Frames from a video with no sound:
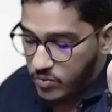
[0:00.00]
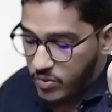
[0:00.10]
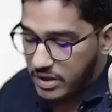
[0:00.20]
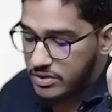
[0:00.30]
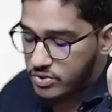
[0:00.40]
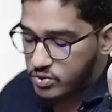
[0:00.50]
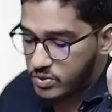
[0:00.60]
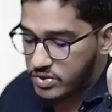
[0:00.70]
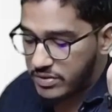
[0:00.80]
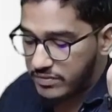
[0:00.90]
What are the
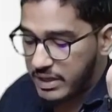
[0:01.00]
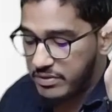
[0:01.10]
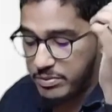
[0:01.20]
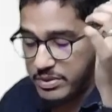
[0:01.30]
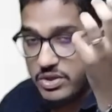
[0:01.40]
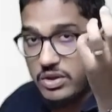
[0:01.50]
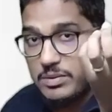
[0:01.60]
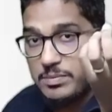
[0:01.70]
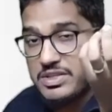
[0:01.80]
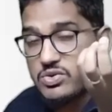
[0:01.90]
sources of the information? On
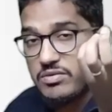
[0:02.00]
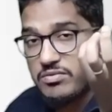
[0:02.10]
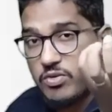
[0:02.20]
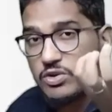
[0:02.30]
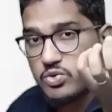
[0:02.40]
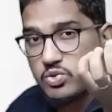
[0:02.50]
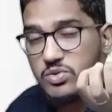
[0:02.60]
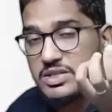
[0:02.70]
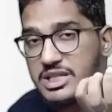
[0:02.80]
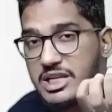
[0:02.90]
the basis of what
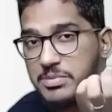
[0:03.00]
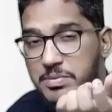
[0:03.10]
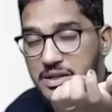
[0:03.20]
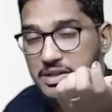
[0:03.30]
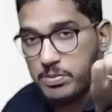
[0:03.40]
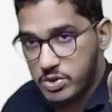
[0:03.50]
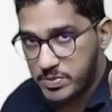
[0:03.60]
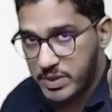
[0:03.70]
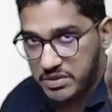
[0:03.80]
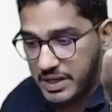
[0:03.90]
sources they have prepared that
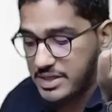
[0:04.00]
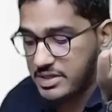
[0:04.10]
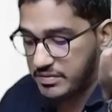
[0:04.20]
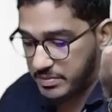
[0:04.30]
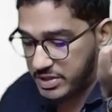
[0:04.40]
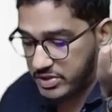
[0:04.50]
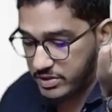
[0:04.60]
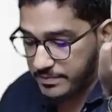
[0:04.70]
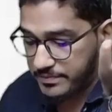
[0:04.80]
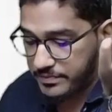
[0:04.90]
prospective financial
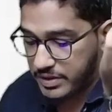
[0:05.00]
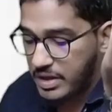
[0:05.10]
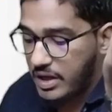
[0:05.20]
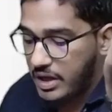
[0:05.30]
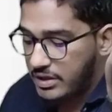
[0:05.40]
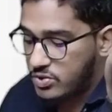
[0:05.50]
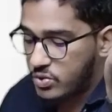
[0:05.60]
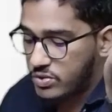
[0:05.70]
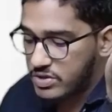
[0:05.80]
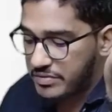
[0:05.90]
information? The
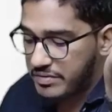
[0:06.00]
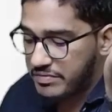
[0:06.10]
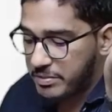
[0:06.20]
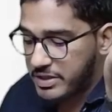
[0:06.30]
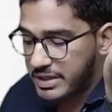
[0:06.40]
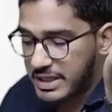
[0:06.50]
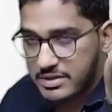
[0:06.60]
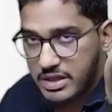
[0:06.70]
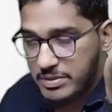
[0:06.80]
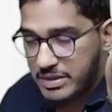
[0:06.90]
sources of information
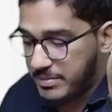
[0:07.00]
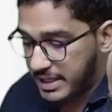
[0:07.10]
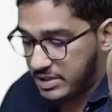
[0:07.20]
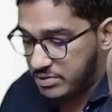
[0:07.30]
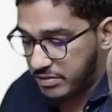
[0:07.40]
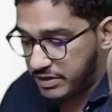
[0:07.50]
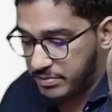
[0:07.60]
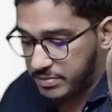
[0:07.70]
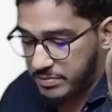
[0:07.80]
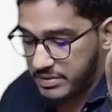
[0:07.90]
considered by the management for the
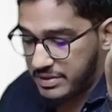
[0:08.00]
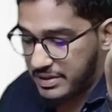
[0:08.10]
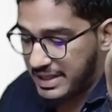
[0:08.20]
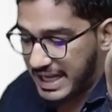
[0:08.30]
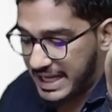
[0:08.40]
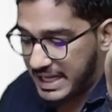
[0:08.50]
purpose, their